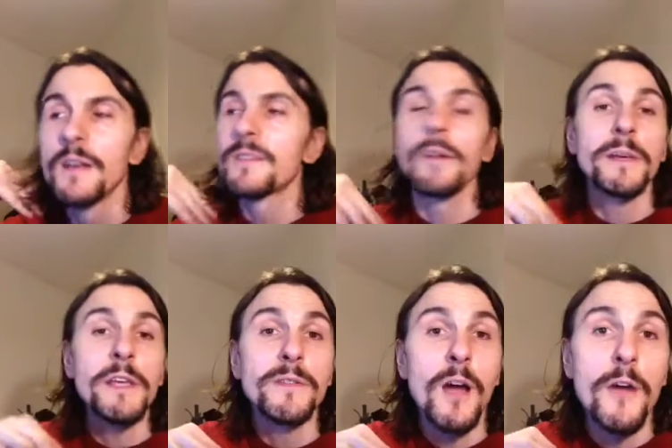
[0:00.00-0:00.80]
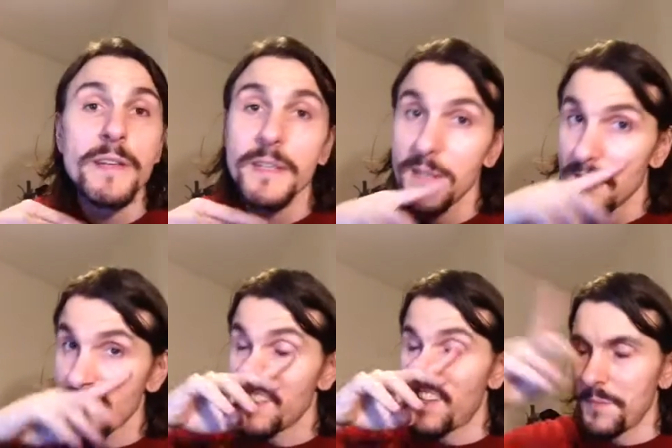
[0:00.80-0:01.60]
Somebody who's Irish can,
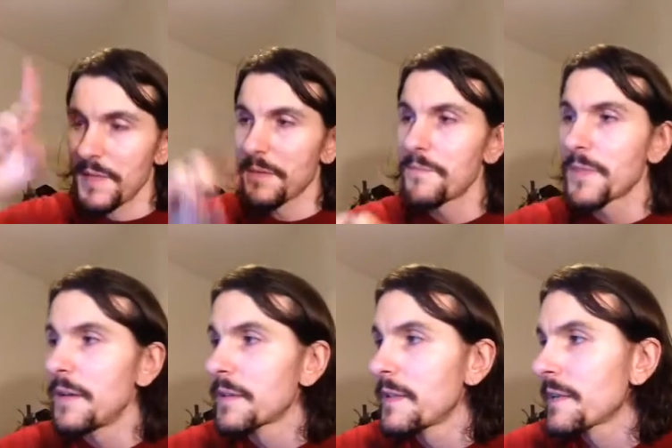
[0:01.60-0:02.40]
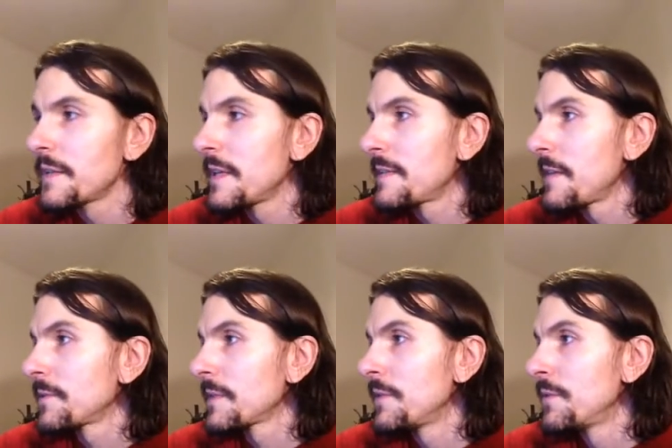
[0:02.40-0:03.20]
can tell me. Uh, quelqu'un qui est
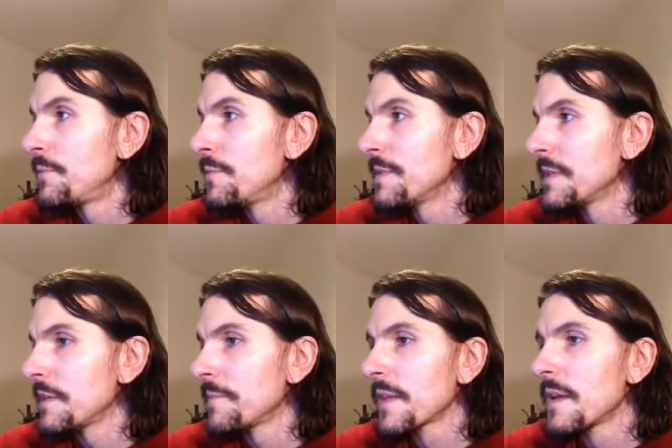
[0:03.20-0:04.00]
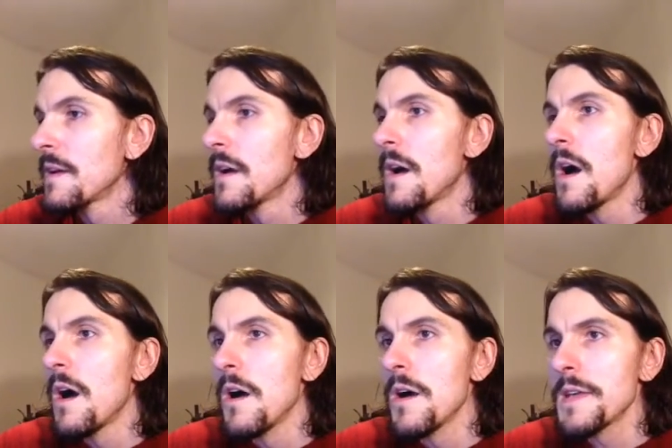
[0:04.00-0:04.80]
irlandais euh, peut me dire.
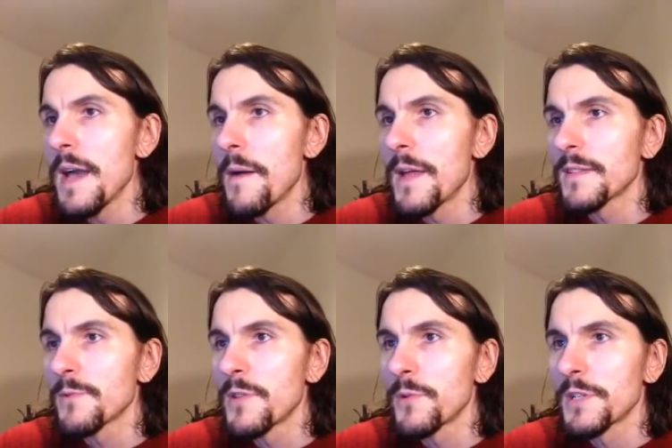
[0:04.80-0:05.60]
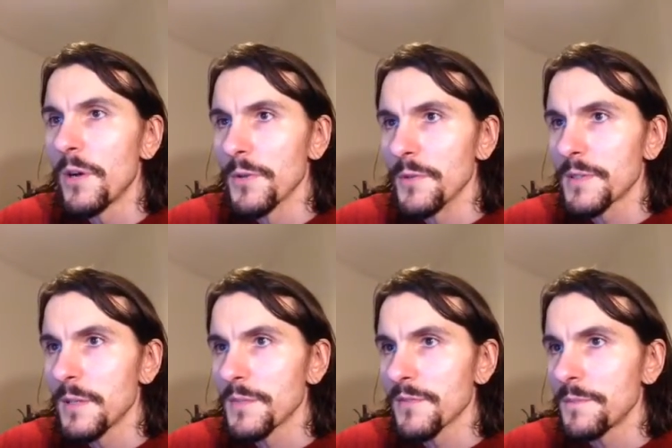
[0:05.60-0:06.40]
Uh, yeah, that's where the word Connaught
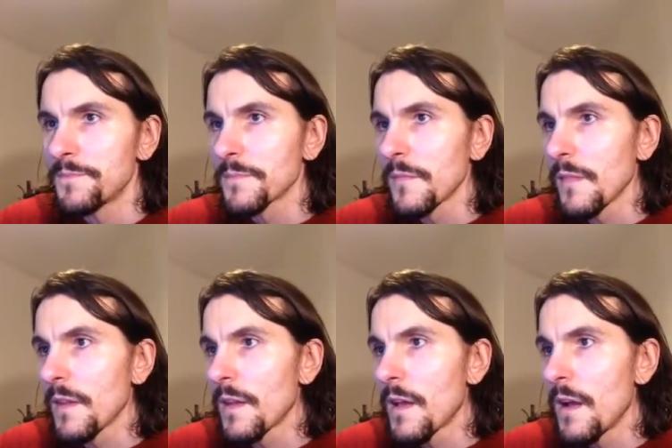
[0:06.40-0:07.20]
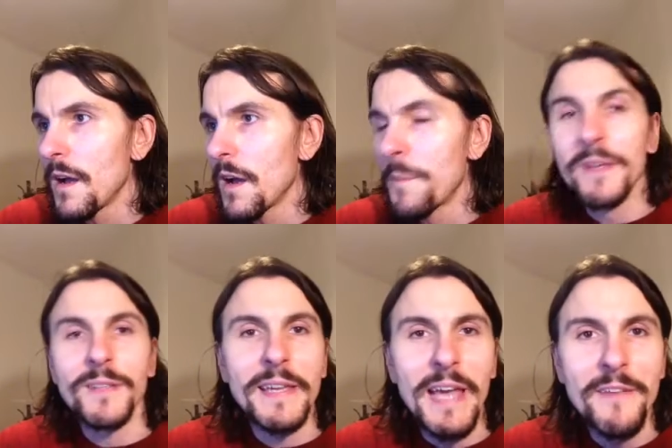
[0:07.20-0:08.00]
comes from. Euh, because
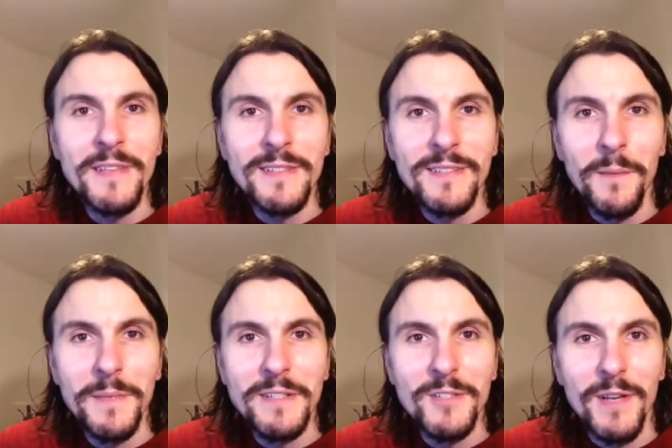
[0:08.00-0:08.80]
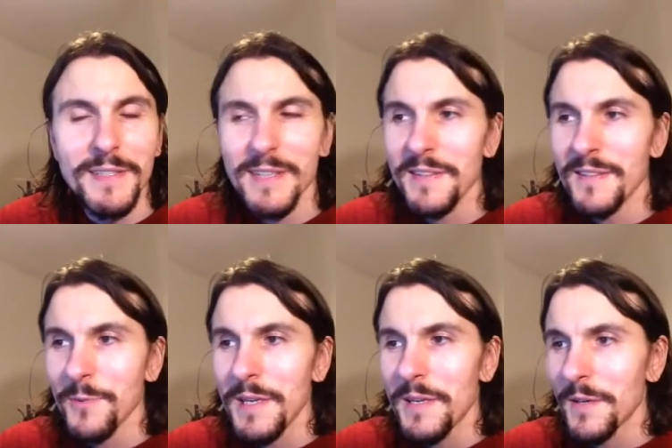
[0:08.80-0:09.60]
I gave this to somebody to translate this
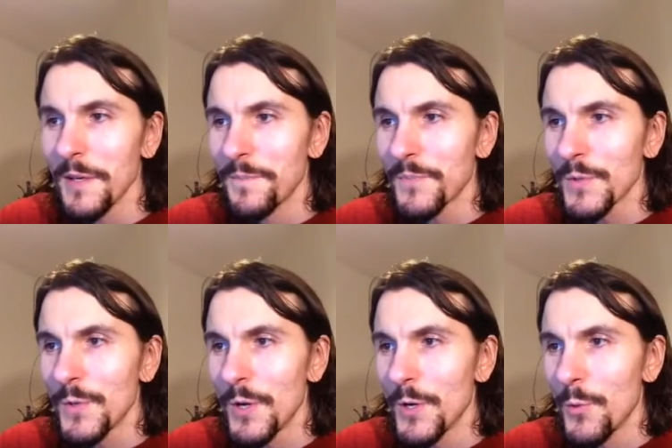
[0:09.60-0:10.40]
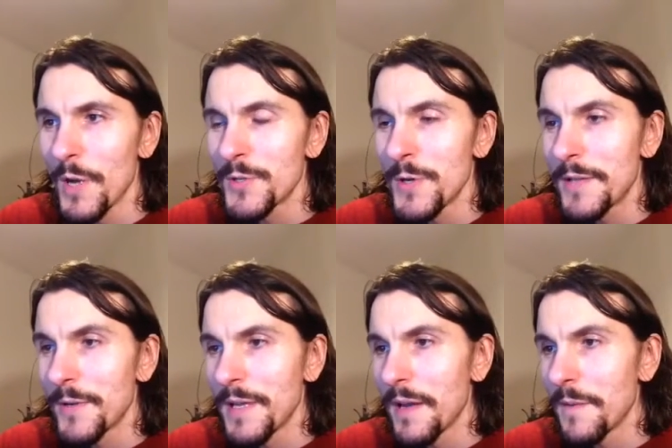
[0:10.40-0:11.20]
week. Um, euh, ouais, je l'ai
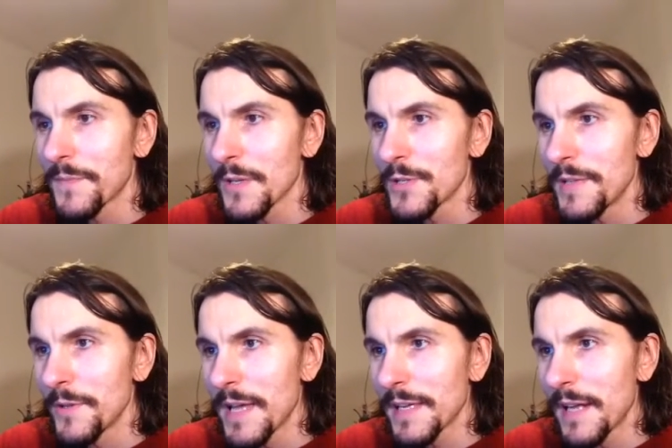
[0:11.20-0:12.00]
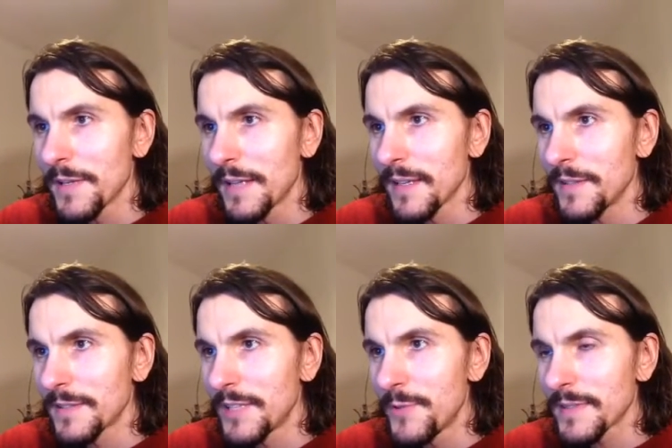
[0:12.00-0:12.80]
donné, à, je l'ai donné à quelqu'un à,
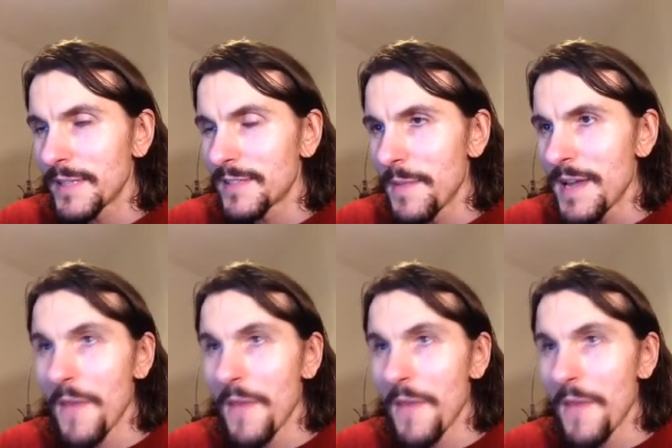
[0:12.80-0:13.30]
traduire cette semaine.